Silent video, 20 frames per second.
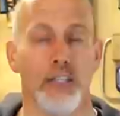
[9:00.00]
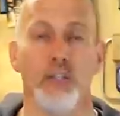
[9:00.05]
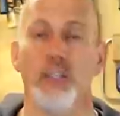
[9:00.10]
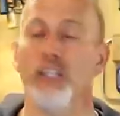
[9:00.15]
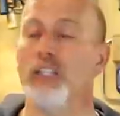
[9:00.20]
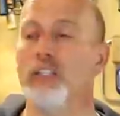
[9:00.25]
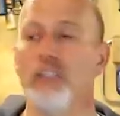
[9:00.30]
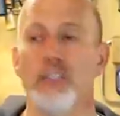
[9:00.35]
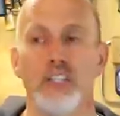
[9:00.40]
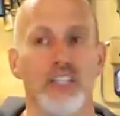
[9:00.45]
you
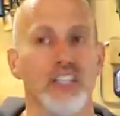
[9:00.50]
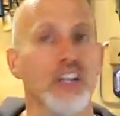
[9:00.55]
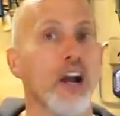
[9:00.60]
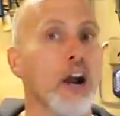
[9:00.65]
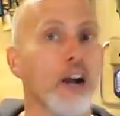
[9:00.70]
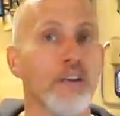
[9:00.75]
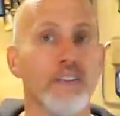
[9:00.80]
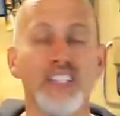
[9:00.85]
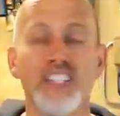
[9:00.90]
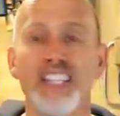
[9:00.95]
need to just
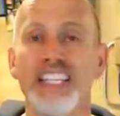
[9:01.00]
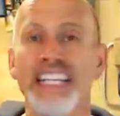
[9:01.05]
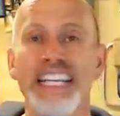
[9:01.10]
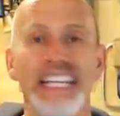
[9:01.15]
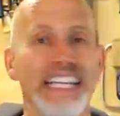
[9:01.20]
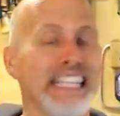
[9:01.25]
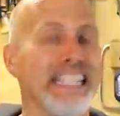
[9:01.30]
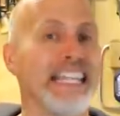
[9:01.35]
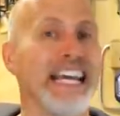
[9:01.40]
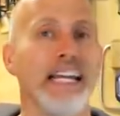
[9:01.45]
harvest it
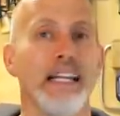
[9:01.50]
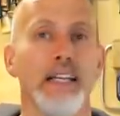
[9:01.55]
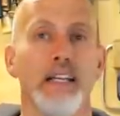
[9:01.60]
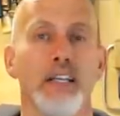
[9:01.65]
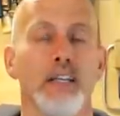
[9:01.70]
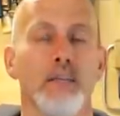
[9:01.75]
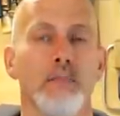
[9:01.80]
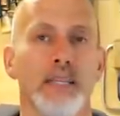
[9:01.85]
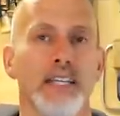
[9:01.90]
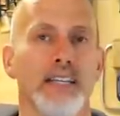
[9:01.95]
and eat that
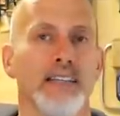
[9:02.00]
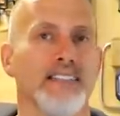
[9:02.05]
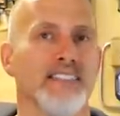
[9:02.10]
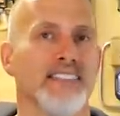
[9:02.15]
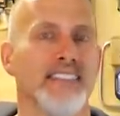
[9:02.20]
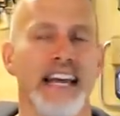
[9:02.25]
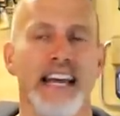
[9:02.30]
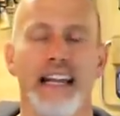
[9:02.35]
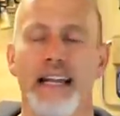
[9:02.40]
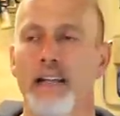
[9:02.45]
onion
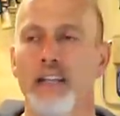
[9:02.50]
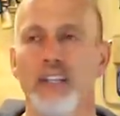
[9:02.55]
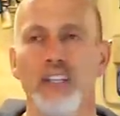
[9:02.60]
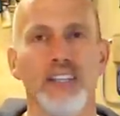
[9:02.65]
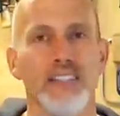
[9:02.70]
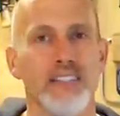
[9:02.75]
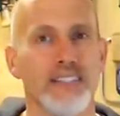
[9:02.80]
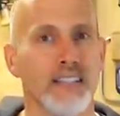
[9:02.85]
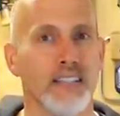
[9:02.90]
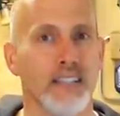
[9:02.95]
because that
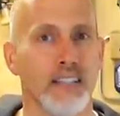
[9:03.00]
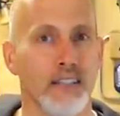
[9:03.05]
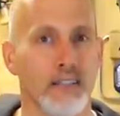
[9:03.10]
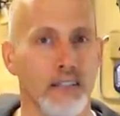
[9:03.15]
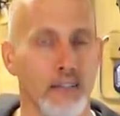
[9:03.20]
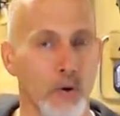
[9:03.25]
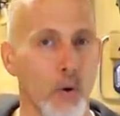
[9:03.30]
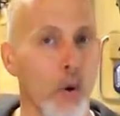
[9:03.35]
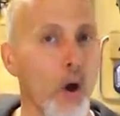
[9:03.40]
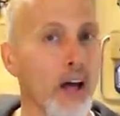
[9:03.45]
onion is gonna,
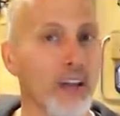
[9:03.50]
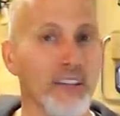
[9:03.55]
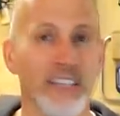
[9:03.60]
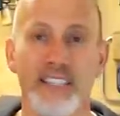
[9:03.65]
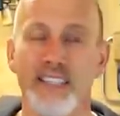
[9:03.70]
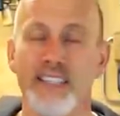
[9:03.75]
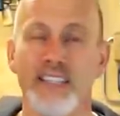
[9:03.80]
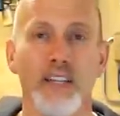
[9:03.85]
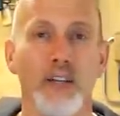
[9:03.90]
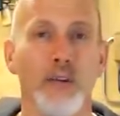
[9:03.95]
the
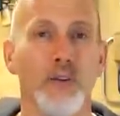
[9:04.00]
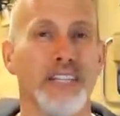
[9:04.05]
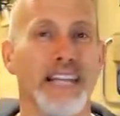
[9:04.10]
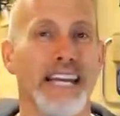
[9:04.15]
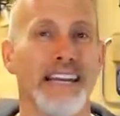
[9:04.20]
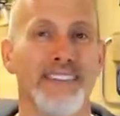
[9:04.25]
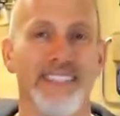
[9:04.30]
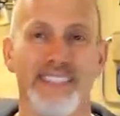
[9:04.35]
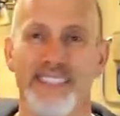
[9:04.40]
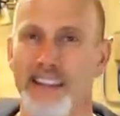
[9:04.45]
quality is gonna go
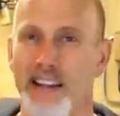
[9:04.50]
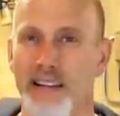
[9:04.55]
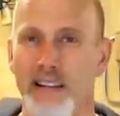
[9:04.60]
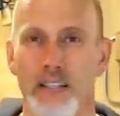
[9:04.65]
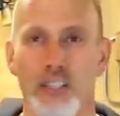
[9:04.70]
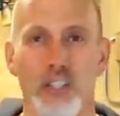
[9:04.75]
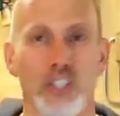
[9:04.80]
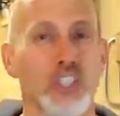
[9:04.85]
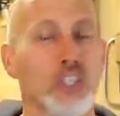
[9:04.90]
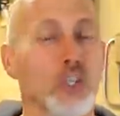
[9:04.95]
down, it's not
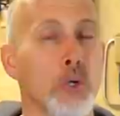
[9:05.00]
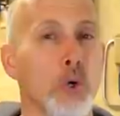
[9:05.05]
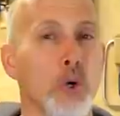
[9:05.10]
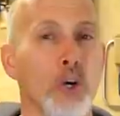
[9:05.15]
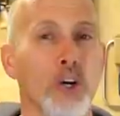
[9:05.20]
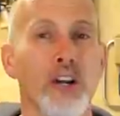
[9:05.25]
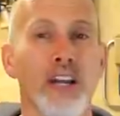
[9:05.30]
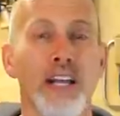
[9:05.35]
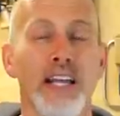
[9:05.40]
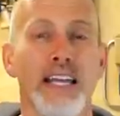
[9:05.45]
gonna
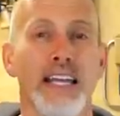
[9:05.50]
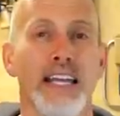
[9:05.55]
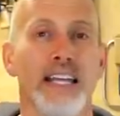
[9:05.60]
store.